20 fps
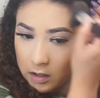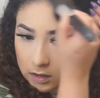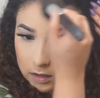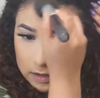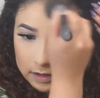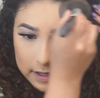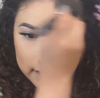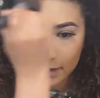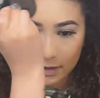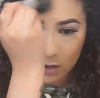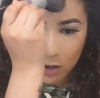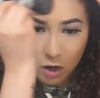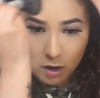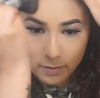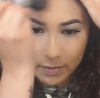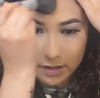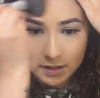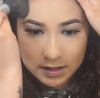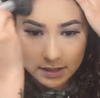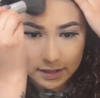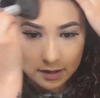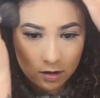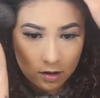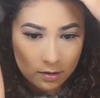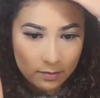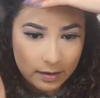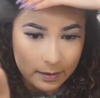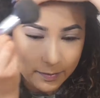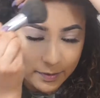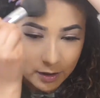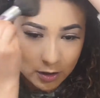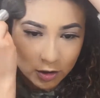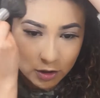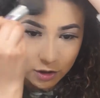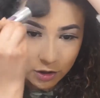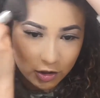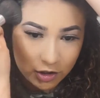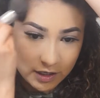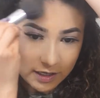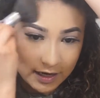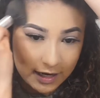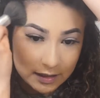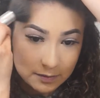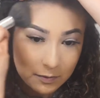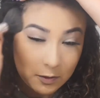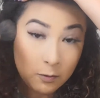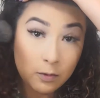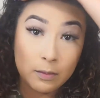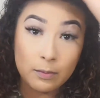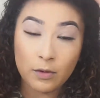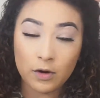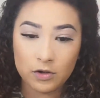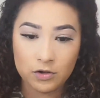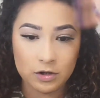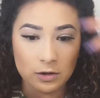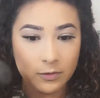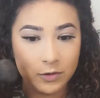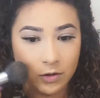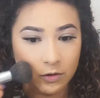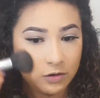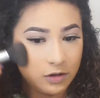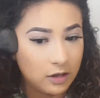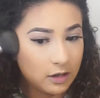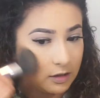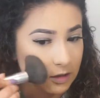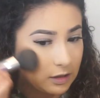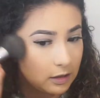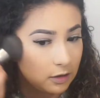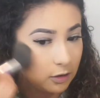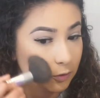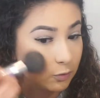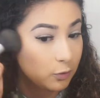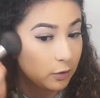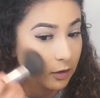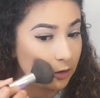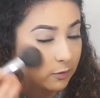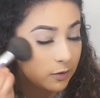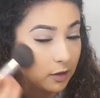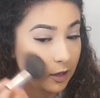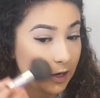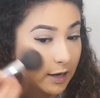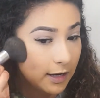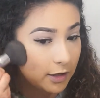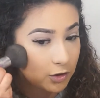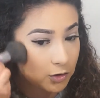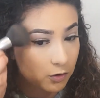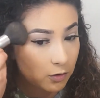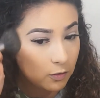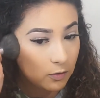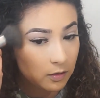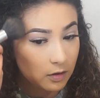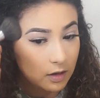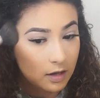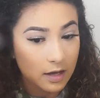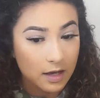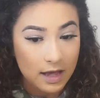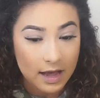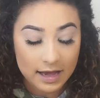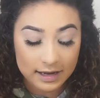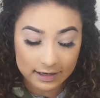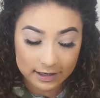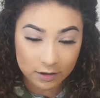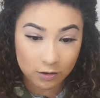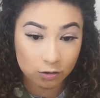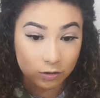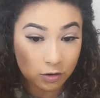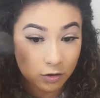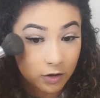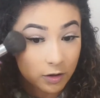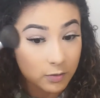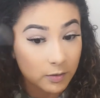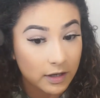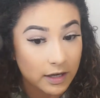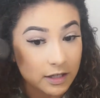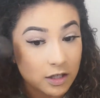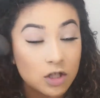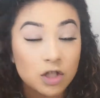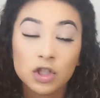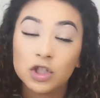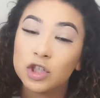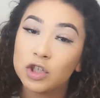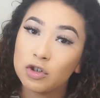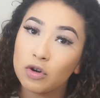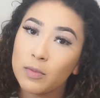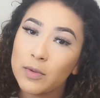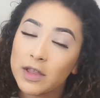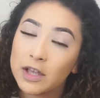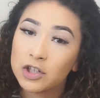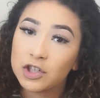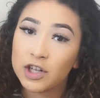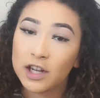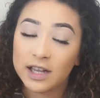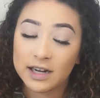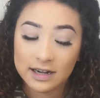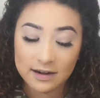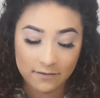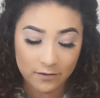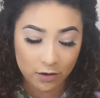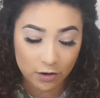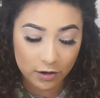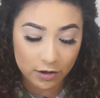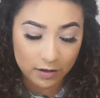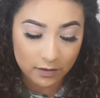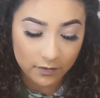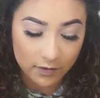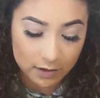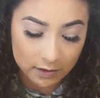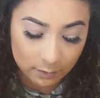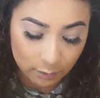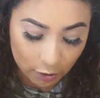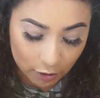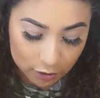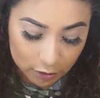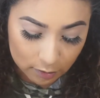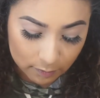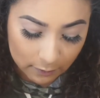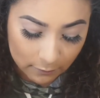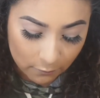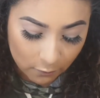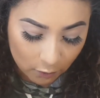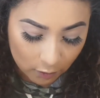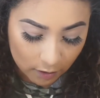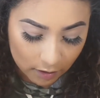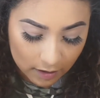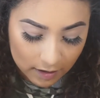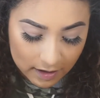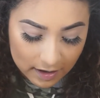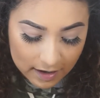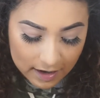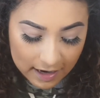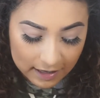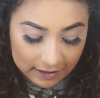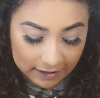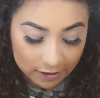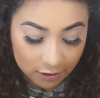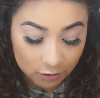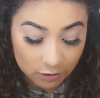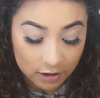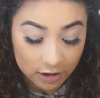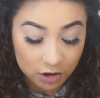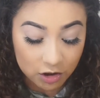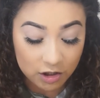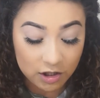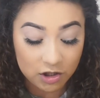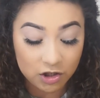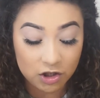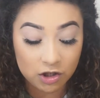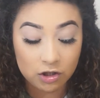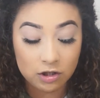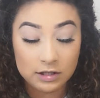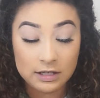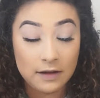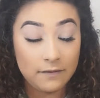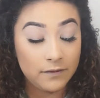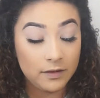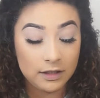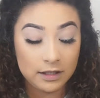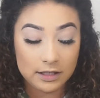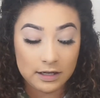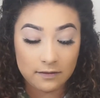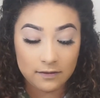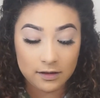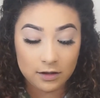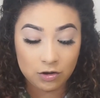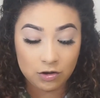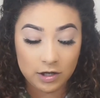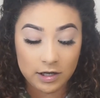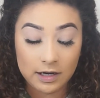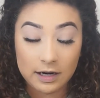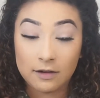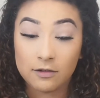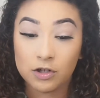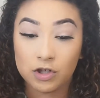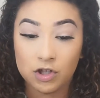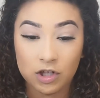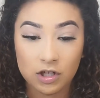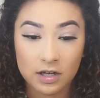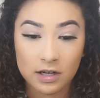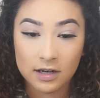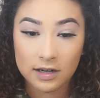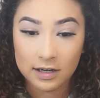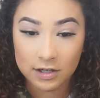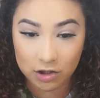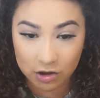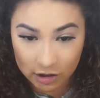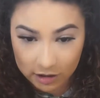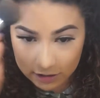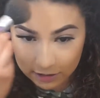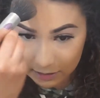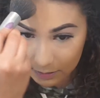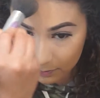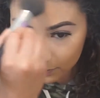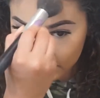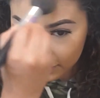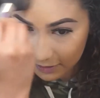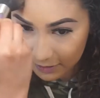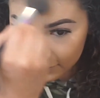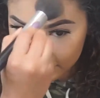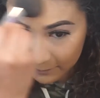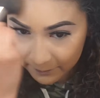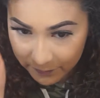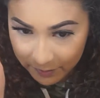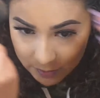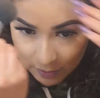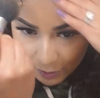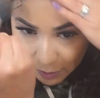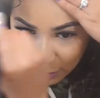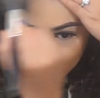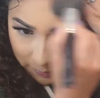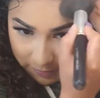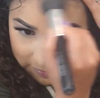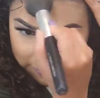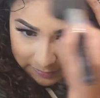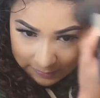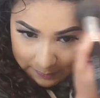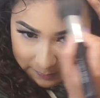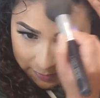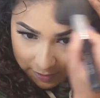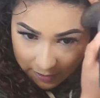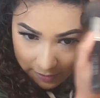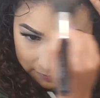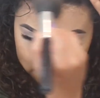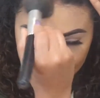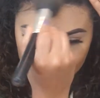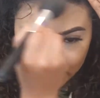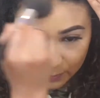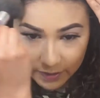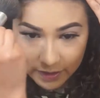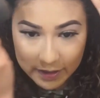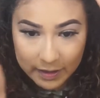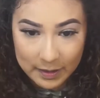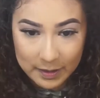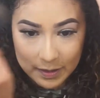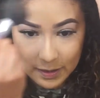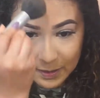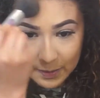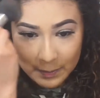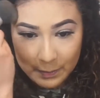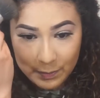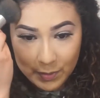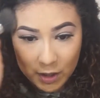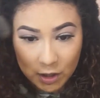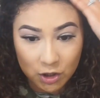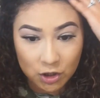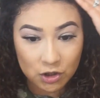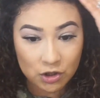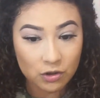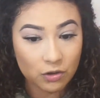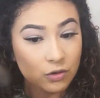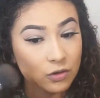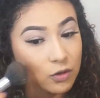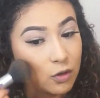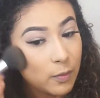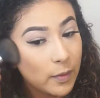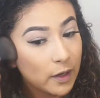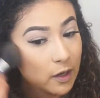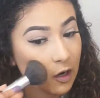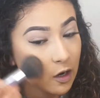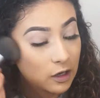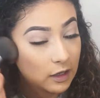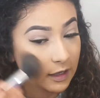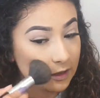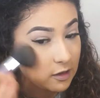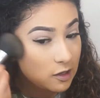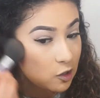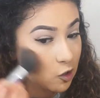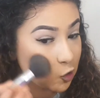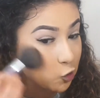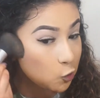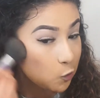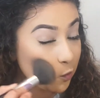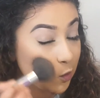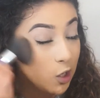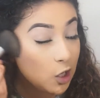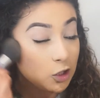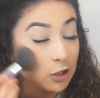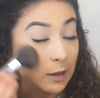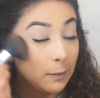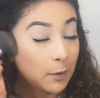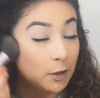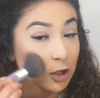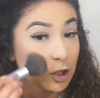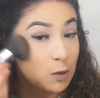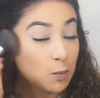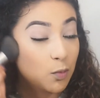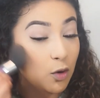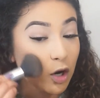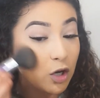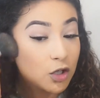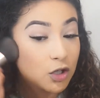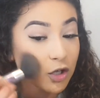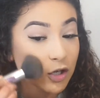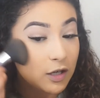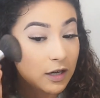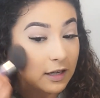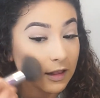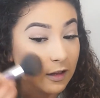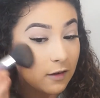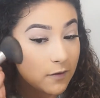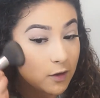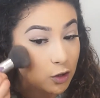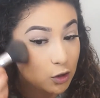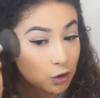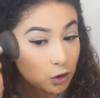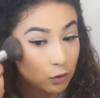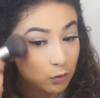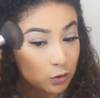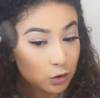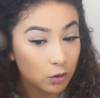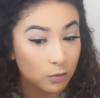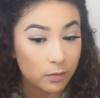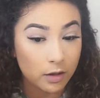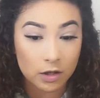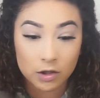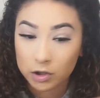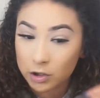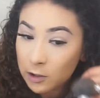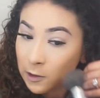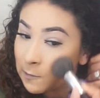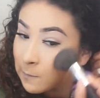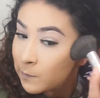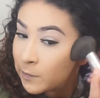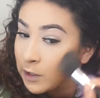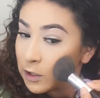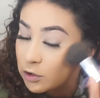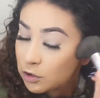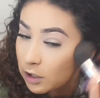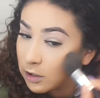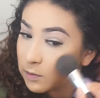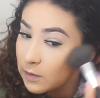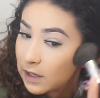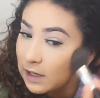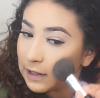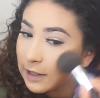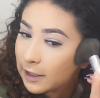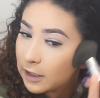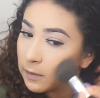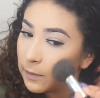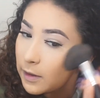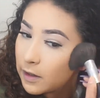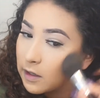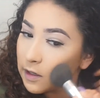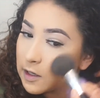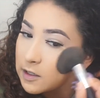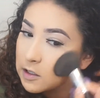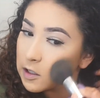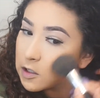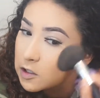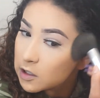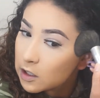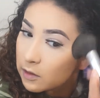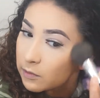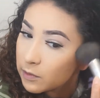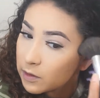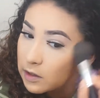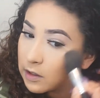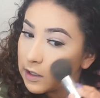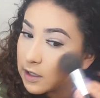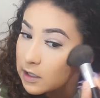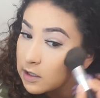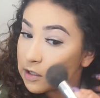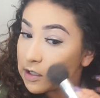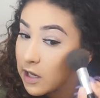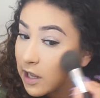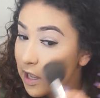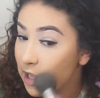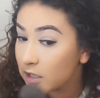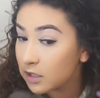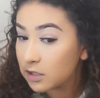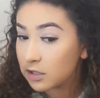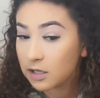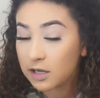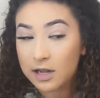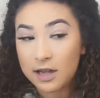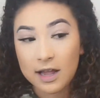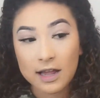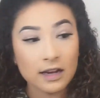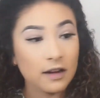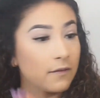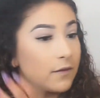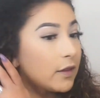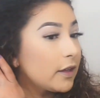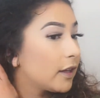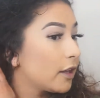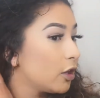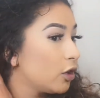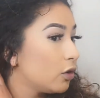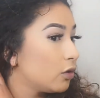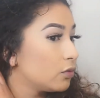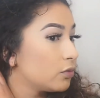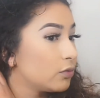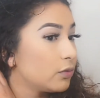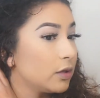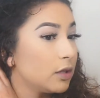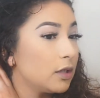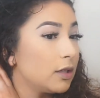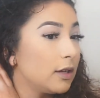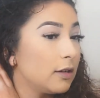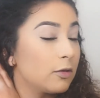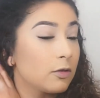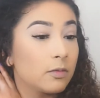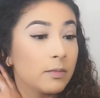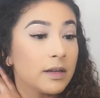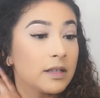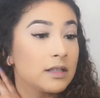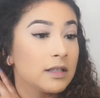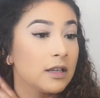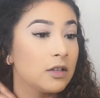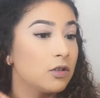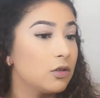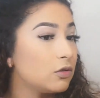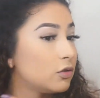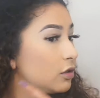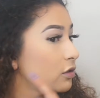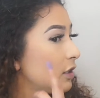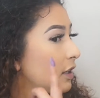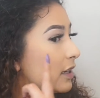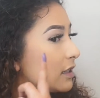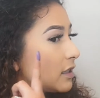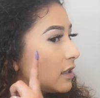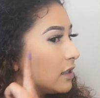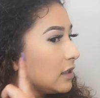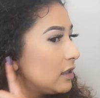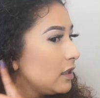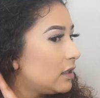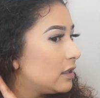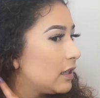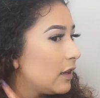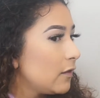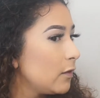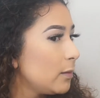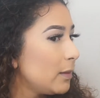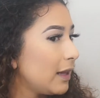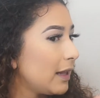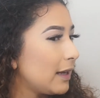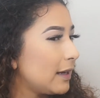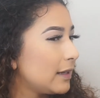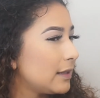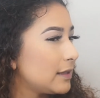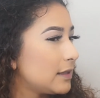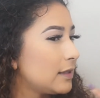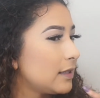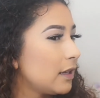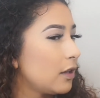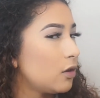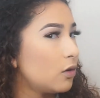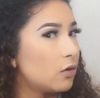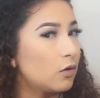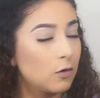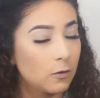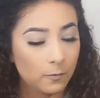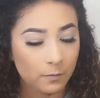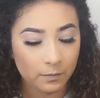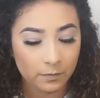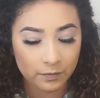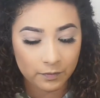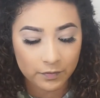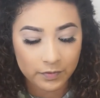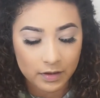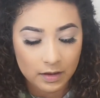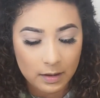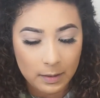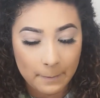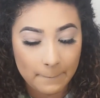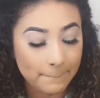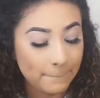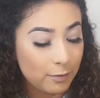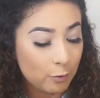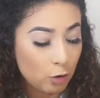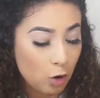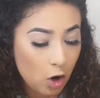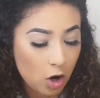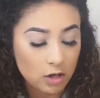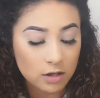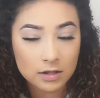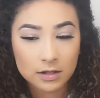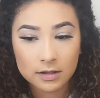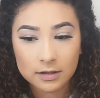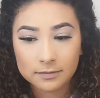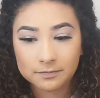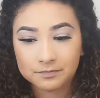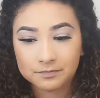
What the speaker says: had commented on my picture. She had asked me what bronzer I was using because it looked really natural. And I told her this one, and she told me that she had never heard of this bronzer before. And I told her that she should definitely try it out, and she did. And she ended up like commenting back on my picture. She goes, oh my god, like thank you so much. I bought this bronzer and I love it so much. So that's what I like about it, because it's not really intense, and I feel like it goes really good with my skin tone. So as you guys can see, it's giving me like a subtle bronze.